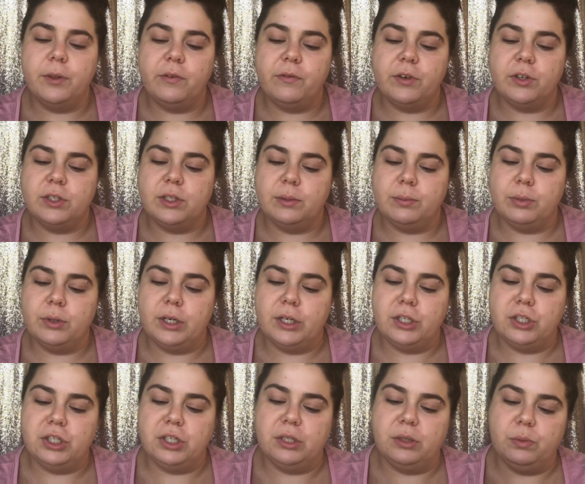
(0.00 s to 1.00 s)
The first
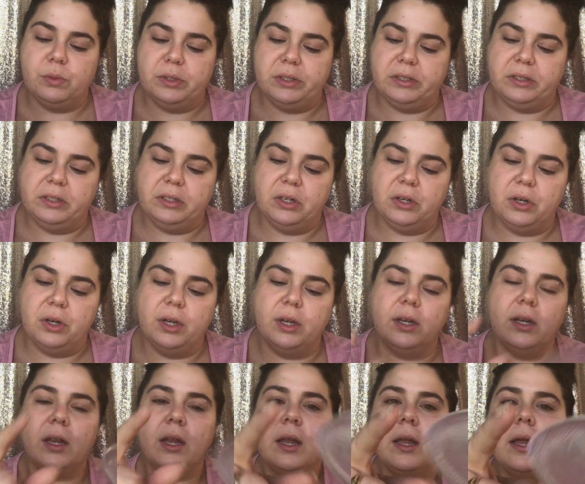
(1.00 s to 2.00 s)
impression was
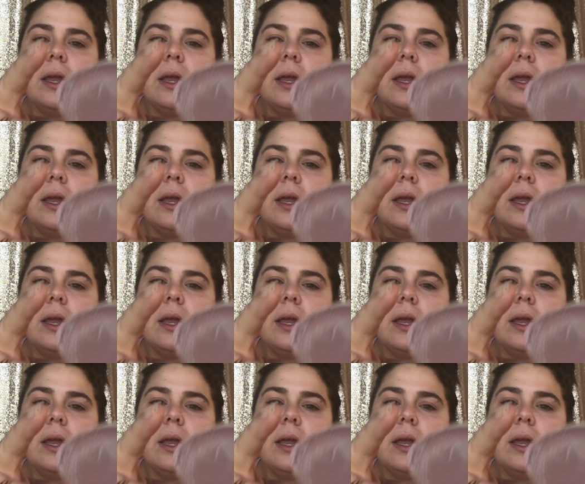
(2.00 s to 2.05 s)
gone.